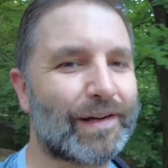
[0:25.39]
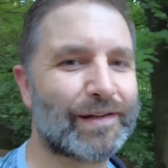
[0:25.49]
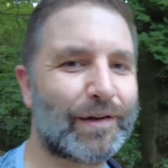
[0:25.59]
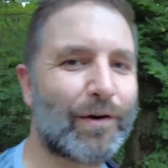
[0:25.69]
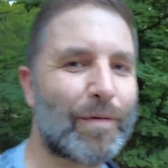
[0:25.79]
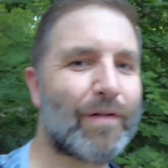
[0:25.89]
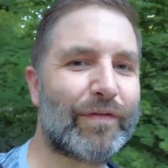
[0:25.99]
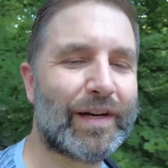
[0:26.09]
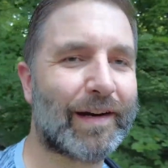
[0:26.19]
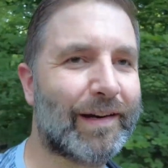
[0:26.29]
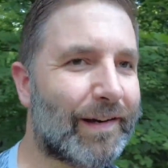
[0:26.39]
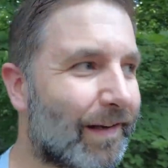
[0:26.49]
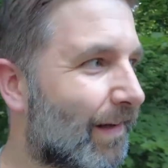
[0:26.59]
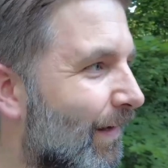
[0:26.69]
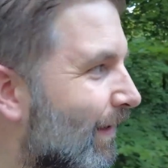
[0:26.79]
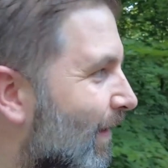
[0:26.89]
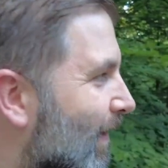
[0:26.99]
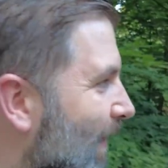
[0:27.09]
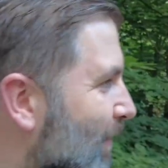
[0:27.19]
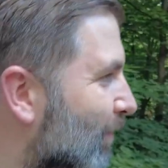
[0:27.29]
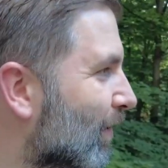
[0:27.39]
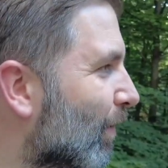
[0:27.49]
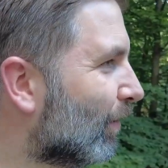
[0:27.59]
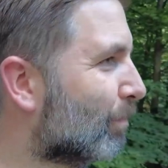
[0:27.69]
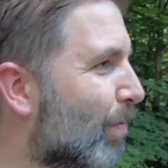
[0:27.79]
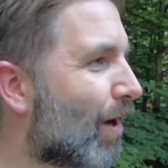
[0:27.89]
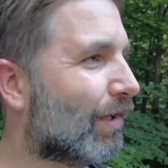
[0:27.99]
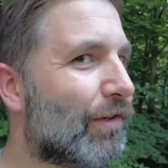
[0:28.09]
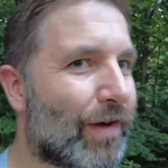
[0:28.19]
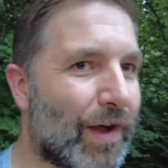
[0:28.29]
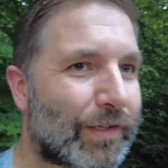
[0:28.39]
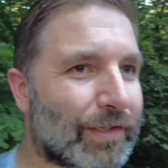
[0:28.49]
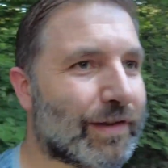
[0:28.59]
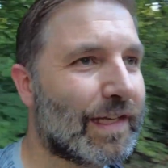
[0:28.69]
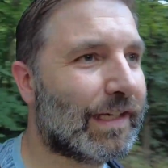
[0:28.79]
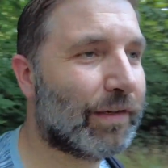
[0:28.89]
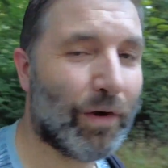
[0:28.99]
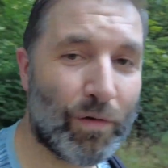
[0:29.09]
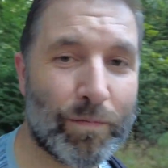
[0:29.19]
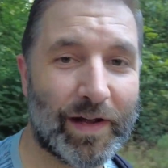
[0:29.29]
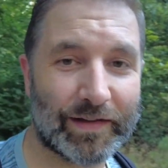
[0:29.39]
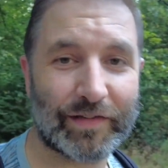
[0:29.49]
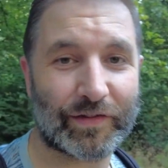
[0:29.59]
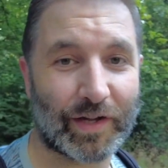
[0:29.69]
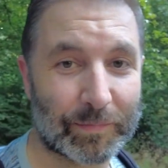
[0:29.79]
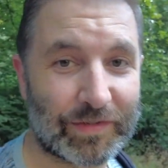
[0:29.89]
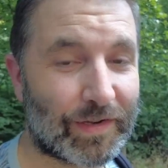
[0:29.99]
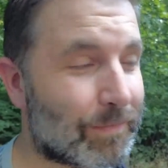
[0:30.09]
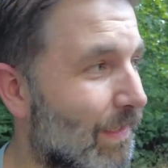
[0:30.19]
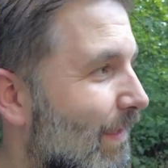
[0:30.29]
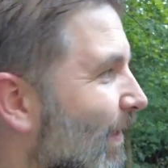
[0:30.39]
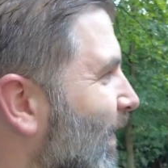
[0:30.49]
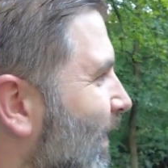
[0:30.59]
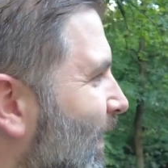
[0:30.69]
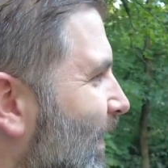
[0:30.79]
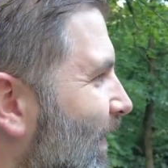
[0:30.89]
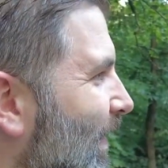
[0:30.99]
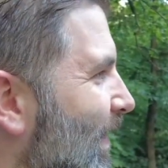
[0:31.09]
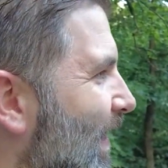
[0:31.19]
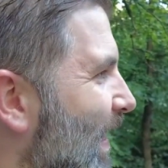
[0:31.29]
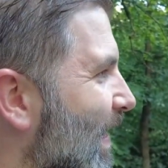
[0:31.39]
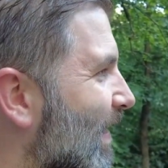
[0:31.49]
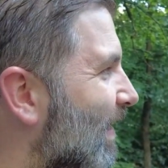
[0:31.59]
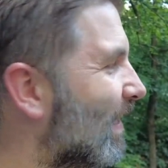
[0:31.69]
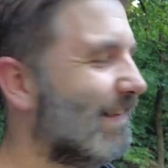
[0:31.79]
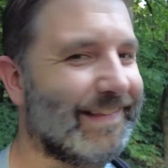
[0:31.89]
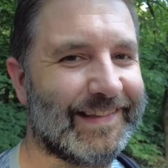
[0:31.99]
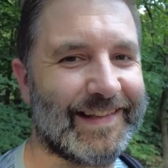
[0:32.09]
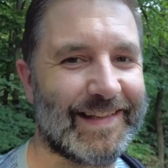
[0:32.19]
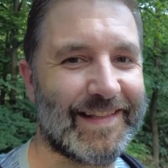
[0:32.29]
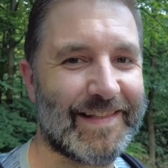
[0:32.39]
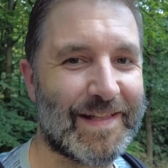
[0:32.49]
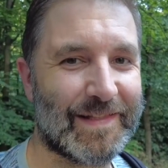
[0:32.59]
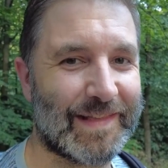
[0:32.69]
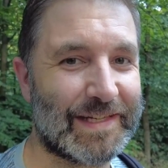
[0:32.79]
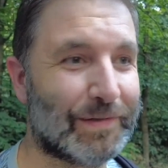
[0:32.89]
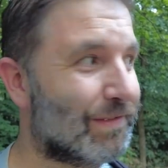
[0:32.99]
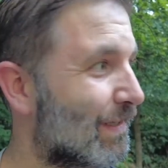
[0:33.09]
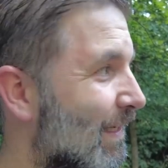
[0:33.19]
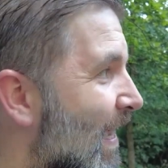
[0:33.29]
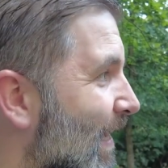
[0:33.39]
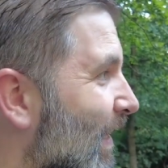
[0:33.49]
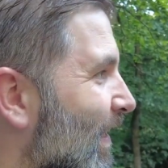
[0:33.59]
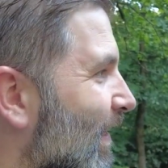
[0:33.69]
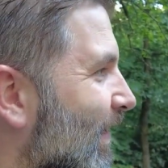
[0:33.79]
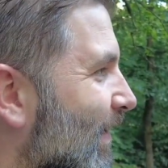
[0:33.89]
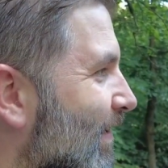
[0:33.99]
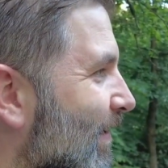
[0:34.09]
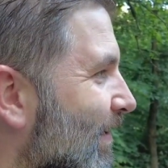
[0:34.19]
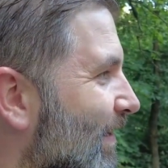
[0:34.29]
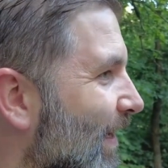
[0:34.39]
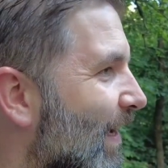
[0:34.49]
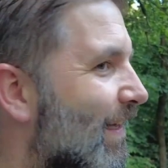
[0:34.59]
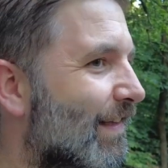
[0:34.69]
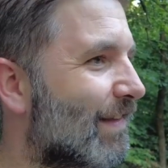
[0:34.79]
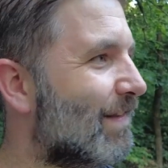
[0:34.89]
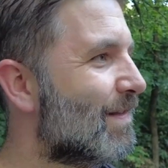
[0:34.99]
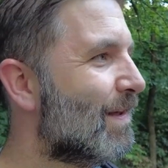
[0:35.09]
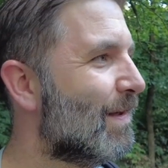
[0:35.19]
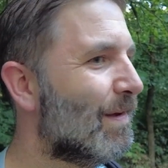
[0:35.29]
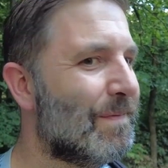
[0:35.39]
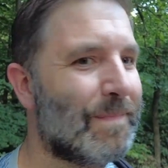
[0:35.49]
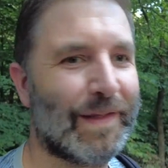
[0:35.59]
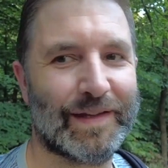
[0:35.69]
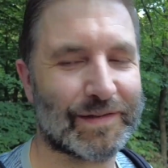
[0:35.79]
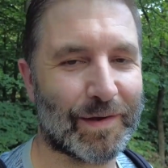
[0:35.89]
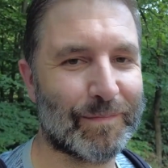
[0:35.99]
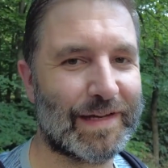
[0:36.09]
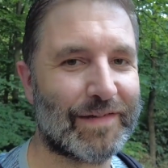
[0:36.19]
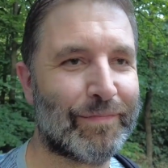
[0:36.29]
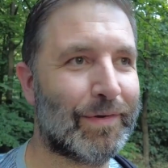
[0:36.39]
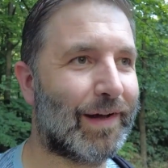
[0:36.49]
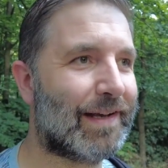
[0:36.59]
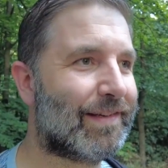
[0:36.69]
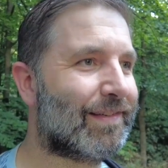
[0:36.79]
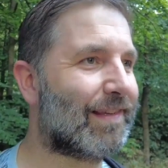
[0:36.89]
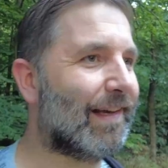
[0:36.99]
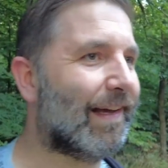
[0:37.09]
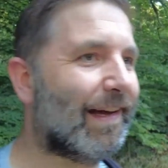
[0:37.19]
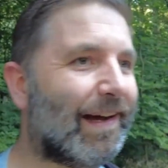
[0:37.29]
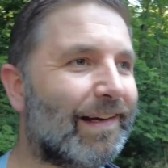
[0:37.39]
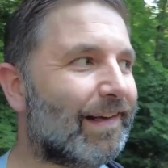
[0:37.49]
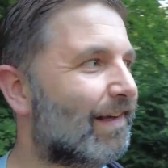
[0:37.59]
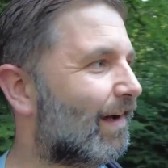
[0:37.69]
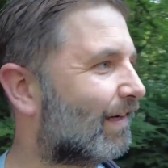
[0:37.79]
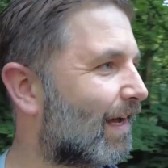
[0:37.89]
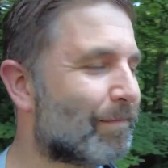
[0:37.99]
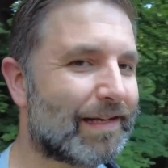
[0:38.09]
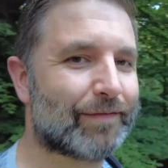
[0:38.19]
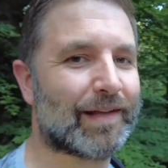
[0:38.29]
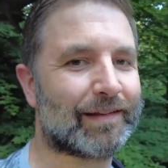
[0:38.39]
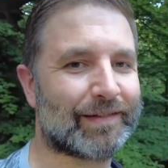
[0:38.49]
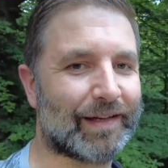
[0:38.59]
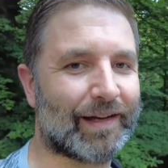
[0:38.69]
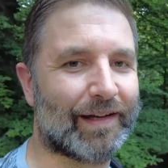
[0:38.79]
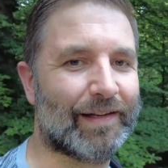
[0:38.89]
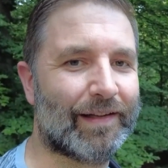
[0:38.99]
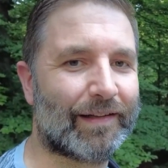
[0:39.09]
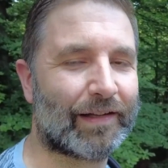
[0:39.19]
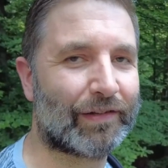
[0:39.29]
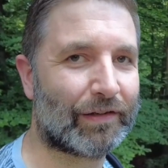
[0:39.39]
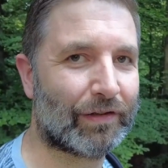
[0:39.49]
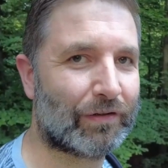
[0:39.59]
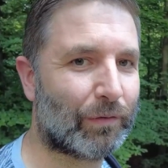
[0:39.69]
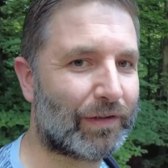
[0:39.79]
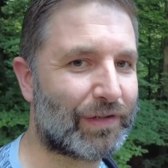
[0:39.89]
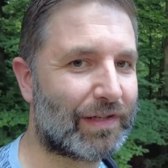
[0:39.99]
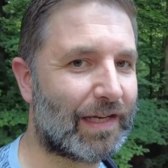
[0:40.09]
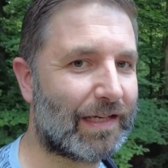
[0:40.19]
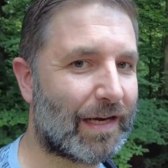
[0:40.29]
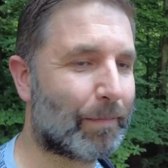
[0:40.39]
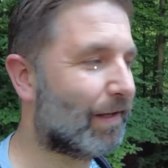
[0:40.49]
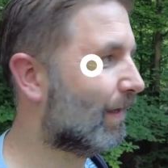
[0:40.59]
you come over here and you see all this parking ground, and you're thinking, oh man, this got to be something. And then then you see that. It's just it's unbelievable. I can't believe that's such a touristy thing here.